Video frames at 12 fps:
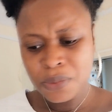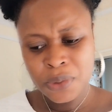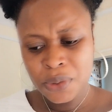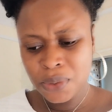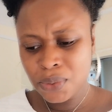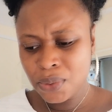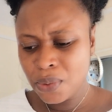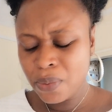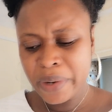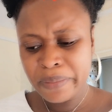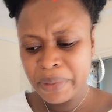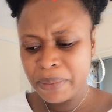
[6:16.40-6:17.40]
We don't know.
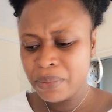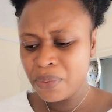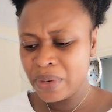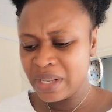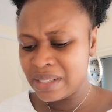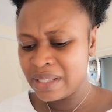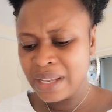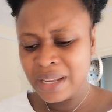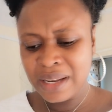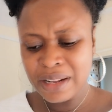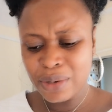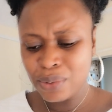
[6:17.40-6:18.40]
When people were
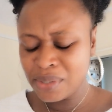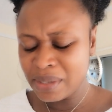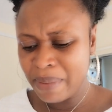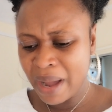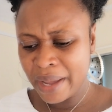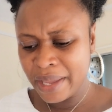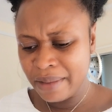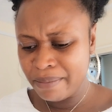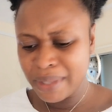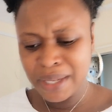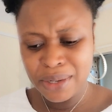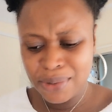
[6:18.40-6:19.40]
saying a lot about
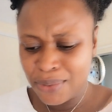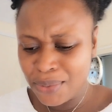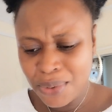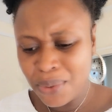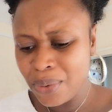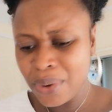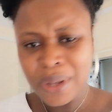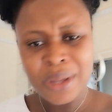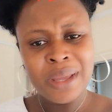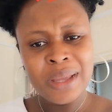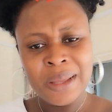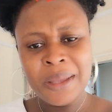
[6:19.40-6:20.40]
him, they didn't know
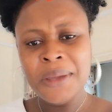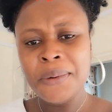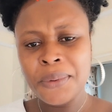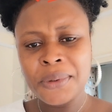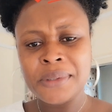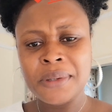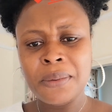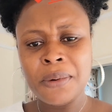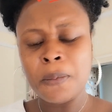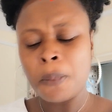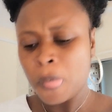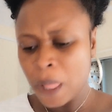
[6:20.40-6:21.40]
he was the
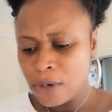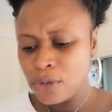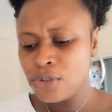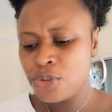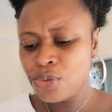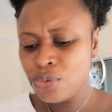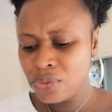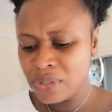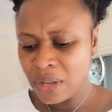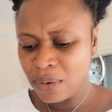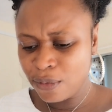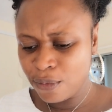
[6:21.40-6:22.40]
one, the true
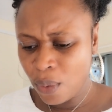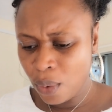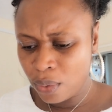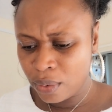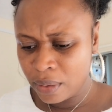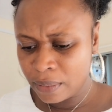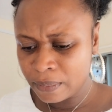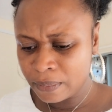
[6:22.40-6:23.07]
Son of God.